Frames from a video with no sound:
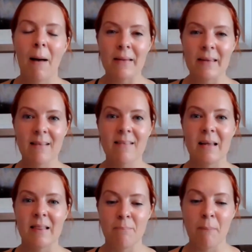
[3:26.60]
about
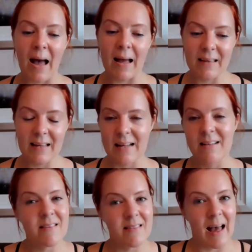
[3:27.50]
getting back
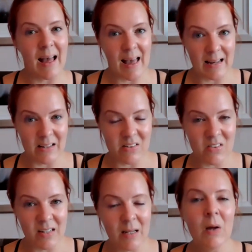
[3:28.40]
into that
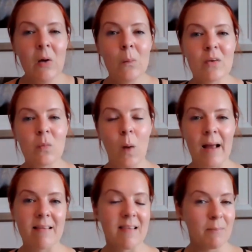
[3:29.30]
energy, which
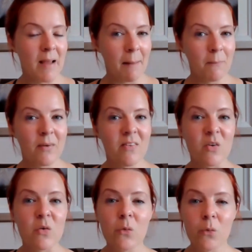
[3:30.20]
why September is a
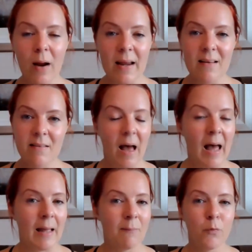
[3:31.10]
great
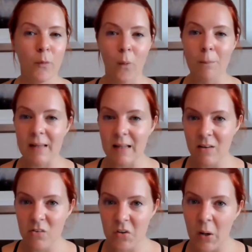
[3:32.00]
time for
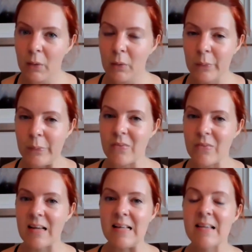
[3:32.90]
beginners yoga
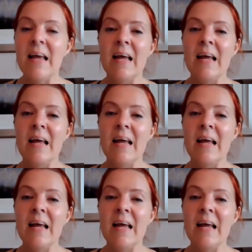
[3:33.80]
courses.